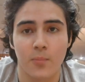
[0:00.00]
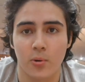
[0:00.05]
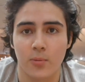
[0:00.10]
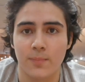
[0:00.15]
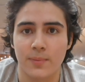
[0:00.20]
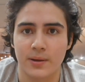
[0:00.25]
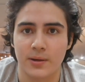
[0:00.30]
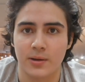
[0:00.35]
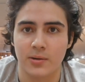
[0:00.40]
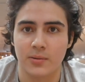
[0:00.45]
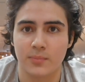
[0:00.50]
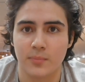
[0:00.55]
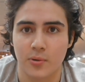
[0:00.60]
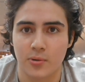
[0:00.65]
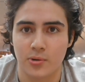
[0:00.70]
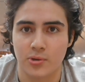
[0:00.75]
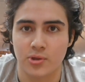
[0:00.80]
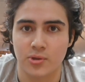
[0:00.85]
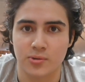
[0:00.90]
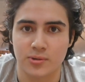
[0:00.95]
bigger
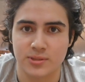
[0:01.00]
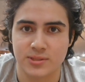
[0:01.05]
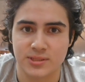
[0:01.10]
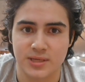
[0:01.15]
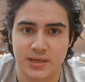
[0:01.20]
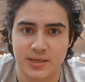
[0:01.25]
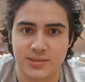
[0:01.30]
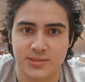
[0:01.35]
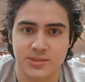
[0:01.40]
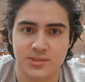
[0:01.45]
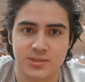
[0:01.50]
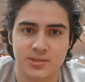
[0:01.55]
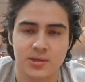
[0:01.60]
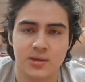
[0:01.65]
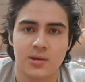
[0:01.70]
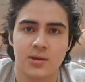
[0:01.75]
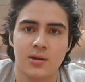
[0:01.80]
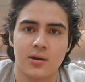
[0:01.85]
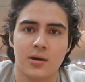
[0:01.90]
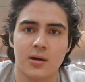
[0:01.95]
motor unit size.
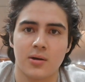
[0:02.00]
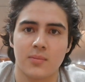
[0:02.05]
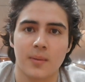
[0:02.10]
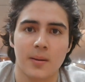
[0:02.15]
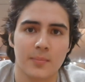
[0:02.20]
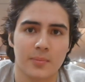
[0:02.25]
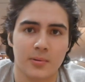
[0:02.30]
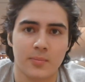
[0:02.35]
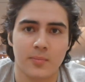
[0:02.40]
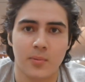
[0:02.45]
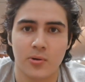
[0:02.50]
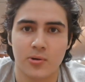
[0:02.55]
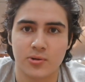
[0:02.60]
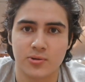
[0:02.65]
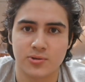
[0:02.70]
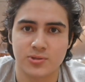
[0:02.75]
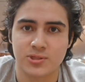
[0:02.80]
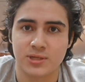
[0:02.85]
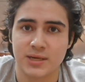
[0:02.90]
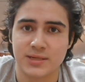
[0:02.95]
Remember, motor
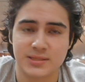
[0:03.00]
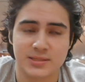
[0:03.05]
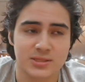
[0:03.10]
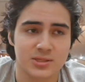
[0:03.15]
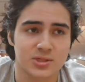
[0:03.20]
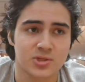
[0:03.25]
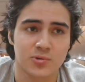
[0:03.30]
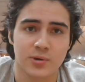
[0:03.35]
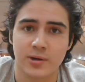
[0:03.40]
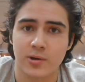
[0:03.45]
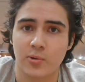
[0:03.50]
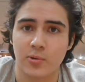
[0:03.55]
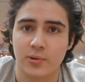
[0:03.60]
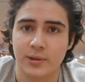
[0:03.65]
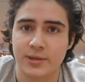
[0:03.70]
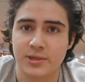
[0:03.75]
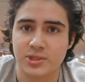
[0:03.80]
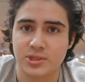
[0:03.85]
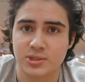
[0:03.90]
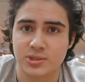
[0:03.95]
unit size has a direct
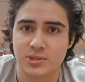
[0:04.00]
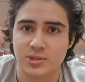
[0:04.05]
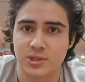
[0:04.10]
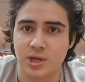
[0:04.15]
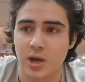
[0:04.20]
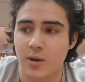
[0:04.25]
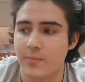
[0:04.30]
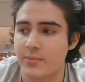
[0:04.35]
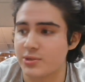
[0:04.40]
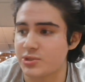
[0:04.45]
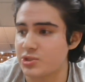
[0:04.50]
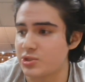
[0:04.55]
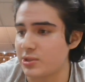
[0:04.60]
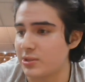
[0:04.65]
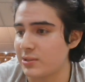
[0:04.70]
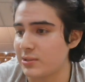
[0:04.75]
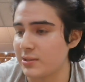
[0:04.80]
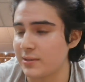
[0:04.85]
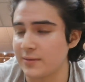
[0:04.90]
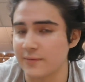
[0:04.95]
correlation to how much you
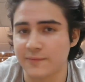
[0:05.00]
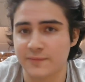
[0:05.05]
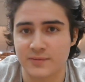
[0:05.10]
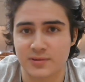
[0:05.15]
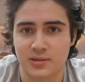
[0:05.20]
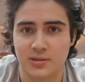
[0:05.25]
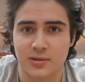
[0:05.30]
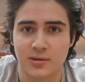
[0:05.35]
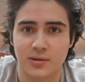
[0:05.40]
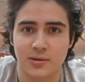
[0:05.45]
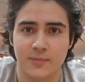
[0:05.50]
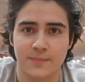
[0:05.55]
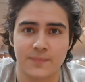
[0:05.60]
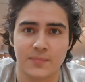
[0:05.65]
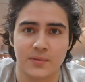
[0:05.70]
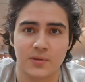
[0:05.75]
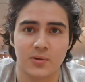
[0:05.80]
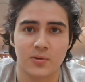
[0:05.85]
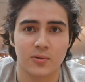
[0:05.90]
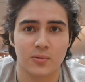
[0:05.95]
can lift.
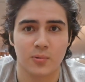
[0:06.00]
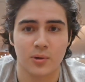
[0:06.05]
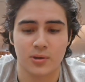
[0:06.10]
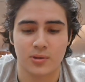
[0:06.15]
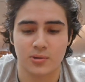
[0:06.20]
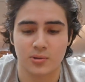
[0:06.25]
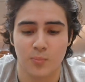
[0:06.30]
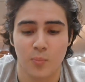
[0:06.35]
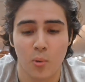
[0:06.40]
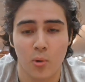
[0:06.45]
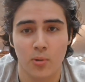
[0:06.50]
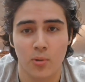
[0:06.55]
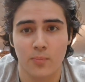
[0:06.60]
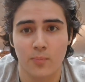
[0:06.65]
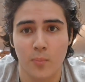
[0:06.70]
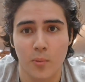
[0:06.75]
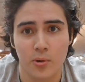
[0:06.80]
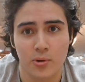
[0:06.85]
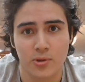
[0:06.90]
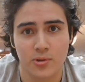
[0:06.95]
You're going to want more
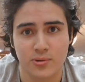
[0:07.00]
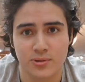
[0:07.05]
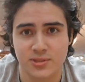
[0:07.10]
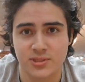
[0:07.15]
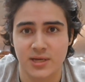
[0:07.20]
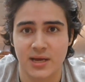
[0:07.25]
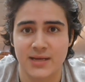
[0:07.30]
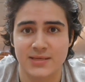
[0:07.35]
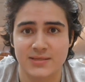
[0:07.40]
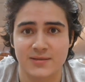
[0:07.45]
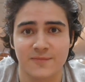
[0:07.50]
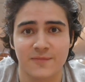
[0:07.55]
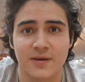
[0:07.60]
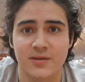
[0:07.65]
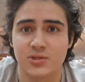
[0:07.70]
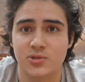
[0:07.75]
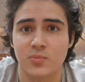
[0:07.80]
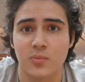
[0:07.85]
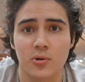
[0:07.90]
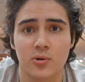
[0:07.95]
motor unit size and
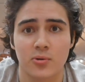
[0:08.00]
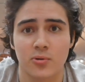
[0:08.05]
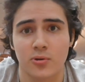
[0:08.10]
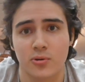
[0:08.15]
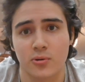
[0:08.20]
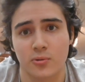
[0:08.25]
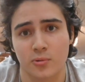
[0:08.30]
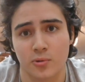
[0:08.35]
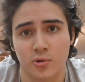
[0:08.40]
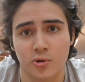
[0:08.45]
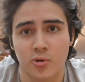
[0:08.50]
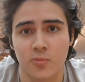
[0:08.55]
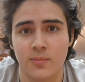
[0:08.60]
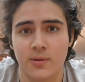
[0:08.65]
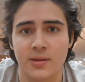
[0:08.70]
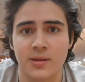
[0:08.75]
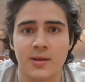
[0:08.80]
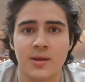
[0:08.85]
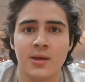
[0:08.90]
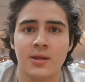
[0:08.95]
faster motor unit
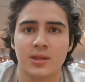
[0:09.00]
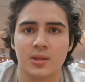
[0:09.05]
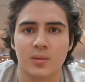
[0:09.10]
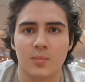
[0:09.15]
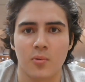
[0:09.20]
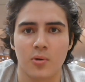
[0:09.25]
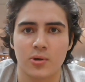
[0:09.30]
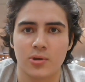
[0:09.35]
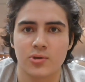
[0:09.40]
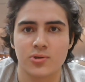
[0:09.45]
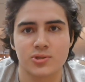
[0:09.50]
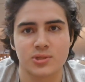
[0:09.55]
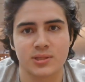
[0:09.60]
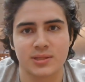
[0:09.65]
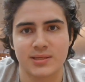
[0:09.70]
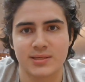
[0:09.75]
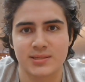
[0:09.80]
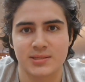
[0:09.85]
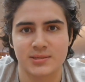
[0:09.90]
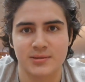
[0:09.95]
recruitment the more you're
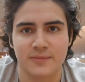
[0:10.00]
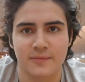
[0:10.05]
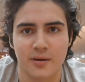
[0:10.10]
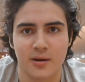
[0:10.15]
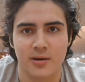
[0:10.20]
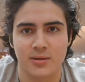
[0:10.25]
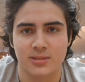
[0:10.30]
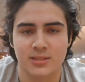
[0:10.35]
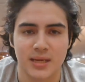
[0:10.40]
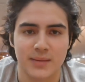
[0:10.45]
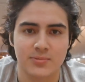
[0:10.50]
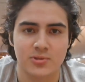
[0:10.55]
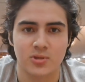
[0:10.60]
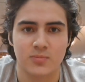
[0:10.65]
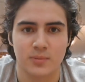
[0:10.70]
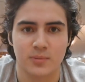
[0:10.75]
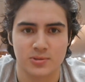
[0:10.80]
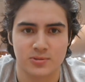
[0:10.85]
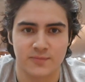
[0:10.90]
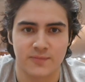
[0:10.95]
using these type 2
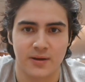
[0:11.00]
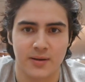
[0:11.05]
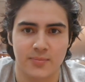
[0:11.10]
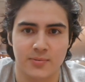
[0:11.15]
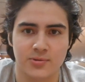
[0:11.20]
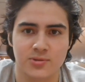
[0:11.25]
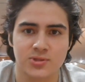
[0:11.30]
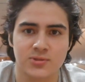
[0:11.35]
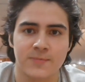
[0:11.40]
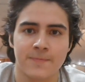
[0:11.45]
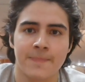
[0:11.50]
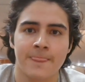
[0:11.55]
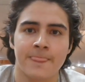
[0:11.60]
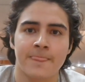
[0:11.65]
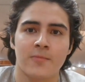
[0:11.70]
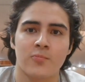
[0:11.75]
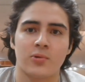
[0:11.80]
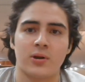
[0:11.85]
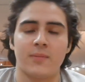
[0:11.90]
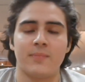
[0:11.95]
muscle fibers.
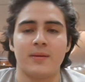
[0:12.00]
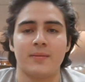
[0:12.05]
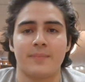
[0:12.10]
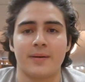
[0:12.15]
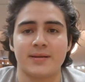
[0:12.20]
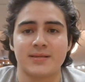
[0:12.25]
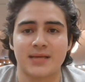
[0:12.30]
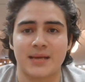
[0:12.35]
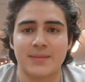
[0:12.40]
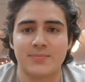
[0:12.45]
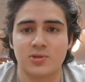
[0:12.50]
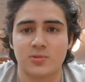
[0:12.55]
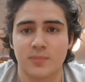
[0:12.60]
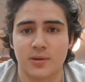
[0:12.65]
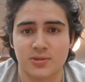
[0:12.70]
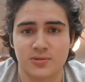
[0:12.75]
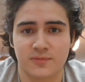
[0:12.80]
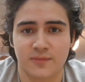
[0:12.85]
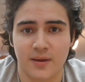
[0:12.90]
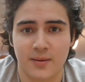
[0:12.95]
What I mean by type 2
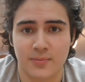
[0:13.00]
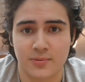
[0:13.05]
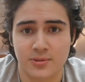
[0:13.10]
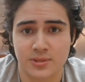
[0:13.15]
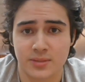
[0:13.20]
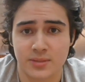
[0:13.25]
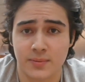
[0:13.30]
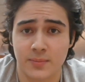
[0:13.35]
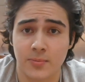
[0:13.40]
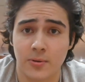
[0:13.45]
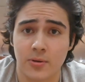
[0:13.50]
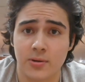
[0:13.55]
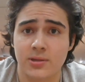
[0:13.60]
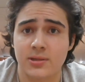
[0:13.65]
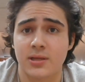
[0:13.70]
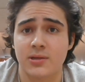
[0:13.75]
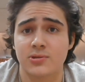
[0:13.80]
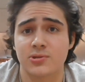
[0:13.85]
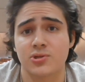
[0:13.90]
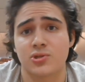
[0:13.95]
muscle fibers can be broken
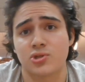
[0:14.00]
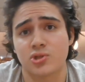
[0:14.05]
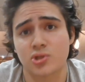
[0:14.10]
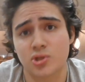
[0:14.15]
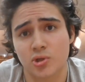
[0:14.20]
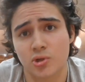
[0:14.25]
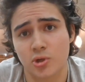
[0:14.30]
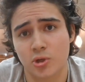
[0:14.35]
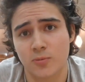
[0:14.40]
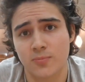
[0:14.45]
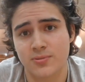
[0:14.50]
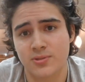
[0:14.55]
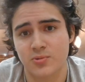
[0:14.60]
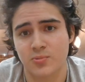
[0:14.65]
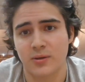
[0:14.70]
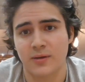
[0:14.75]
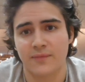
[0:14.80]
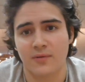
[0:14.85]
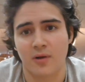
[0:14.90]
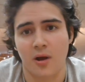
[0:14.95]
down into two groups.
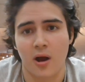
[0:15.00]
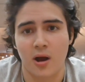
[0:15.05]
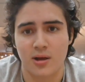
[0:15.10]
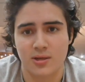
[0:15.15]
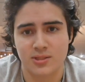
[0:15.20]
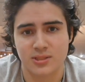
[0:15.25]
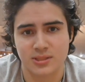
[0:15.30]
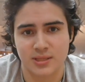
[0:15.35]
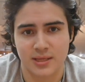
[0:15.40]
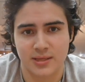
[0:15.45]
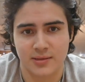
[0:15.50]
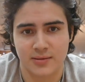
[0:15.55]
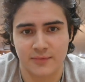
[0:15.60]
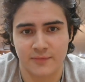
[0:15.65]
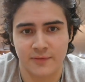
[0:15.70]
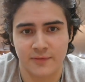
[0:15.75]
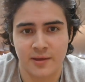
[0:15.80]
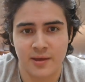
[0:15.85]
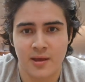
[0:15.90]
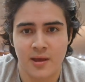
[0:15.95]
We have our
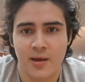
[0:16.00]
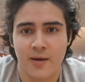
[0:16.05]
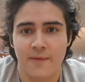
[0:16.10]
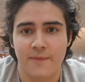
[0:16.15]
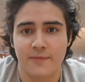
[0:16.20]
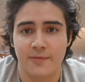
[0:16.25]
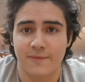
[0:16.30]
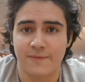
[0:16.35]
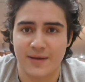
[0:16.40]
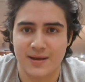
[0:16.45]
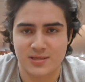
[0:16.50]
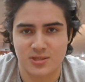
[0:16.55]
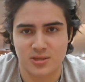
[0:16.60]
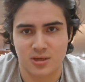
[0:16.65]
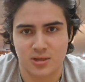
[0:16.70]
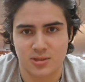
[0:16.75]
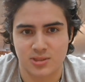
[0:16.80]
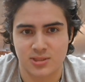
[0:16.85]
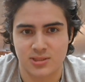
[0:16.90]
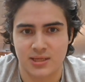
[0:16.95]
oxidative, with the fast
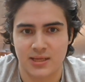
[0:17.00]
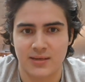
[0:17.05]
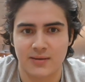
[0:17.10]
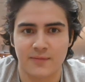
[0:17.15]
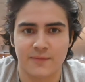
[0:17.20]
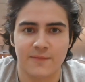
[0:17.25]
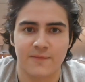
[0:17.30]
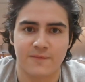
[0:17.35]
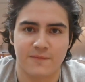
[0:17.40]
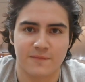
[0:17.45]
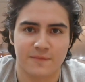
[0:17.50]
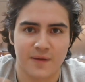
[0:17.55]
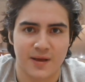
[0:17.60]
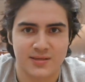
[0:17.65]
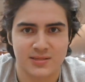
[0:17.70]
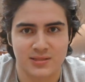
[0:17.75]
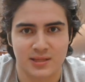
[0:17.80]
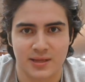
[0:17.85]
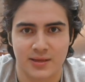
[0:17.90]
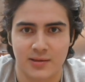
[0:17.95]
oxidative and
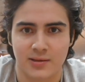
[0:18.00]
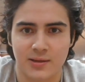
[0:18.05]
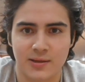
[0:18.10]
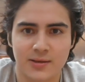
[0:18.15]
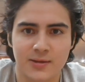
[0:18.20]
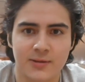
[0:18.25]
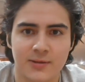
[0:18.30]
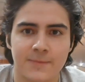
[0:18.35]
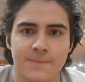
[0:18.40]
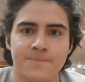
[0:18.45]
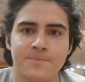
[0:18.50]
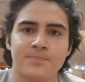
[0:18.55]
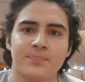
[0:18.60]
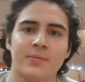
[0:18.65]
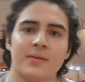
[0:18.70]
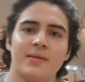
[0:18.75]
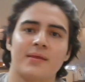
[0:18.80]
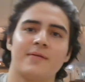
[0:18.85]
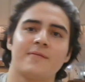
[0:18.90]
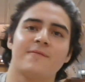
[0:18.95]
fast glycolytic.
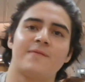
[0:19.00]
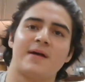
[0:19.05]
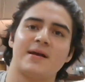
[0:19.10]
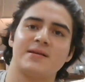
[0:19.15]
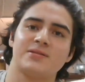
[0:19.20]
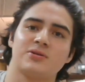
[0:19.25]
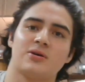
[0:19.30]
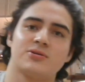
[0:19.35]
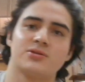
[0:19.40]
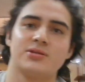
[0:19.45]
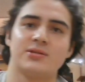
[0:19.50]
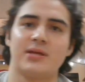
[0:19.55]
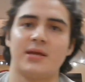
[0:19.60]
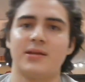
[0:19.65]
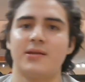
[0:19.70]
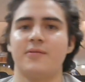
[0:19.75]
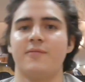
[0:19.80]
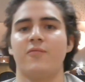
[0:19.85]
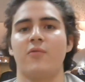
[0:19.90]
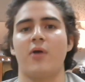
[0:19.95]
Think of fast
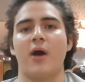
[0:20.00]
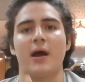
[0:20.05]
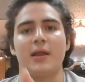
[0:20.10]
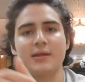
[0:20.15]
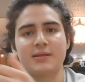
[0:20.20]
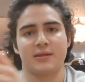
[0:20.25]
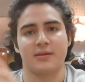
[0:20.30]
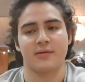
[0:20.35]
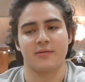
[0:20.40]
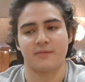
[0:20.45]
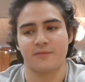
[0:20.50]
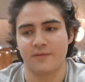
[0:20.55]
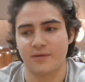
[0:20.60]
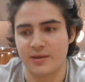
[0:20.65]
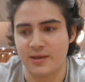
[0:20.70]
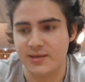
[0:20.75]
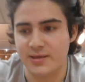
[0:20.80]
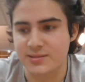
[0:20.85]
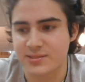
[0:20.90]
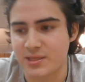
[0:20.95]
oxidative. What I like to think of
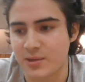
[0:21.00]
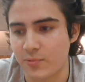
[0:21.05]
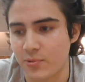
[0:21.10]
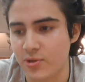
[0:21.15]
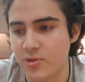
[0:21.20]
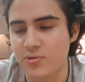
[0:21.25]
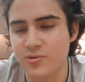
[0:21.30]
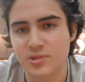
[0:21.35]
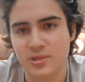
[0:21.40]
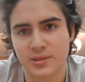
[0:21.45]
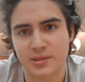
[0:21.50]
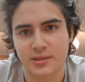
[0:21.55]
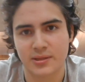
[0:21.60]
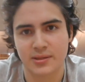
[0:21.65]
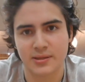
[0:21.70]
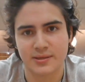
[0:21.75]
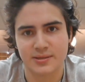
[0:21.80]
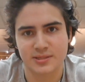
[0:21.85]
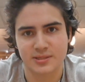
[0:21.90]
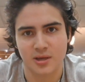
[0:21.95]
it is that we're using
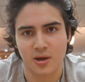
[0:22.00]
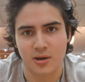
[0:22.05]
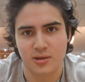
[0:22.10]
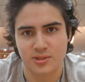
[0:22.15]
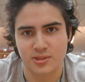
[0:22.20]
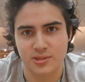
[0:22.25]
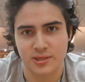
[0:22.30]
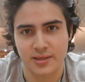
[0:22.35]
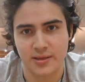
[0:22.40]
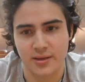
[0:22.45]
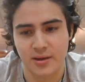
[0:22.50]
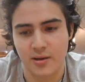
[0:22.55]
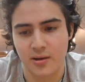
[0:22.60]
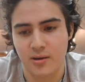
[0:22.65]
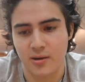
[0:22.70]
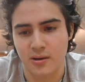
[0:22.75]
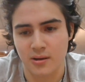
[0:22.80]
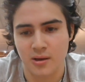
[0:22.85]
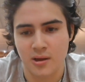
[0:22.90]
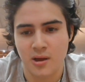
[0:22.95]
these
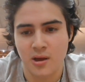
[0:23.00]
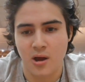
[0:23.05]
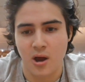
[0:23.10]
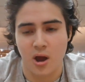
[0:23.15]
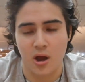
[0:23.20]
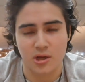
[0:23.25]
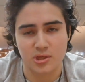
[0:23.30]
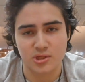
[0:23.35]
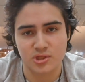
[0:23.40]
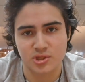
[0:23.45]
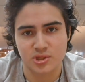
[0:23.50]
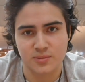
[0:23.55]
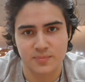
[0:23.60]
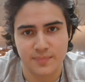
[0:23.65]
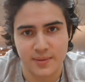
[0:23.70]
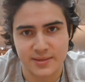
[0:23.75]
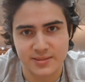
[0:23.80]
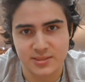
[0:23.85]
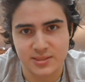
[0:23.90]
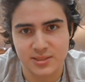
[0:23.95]

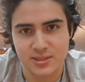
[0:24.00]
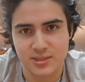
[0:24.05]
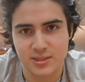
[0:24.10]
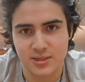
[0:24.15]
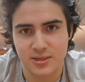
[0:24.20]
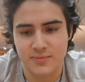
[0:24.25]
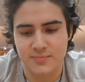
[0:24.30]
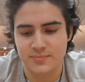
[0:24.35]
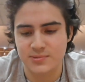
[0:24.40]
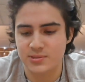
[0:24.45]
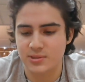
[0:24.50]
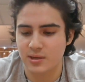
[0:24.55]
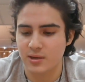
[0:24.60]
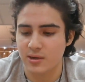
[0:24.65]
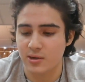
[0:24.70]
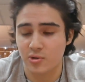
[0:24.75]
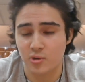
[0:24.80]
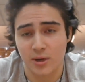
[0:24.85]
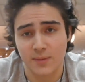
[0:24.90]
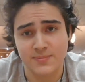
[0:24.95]
oxygen-based systems,
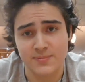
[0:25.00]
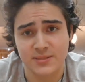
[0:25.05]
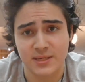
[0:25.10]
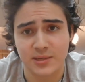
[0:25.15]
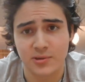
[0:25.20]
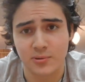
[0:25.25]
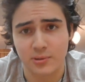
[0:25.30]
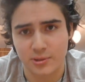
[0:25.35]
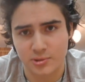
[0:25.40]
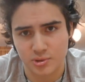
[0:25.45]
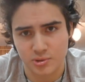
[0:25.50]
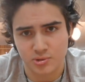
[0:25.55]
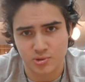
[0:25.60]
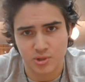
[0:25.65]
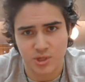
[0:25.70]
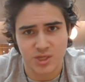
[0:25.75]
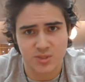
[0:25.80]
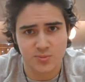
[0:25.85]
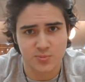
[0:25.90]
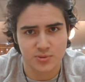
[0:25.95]
Krebs cycle electron
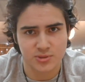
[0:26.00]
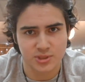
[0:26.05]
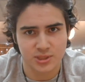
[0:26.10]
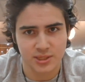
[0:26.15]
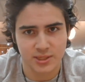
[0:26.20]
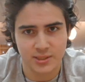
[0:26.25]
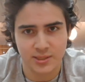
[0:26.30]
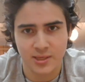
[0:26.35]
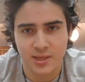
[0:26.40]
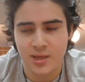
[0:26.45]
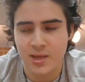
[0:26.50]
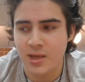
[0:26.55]
transport chain.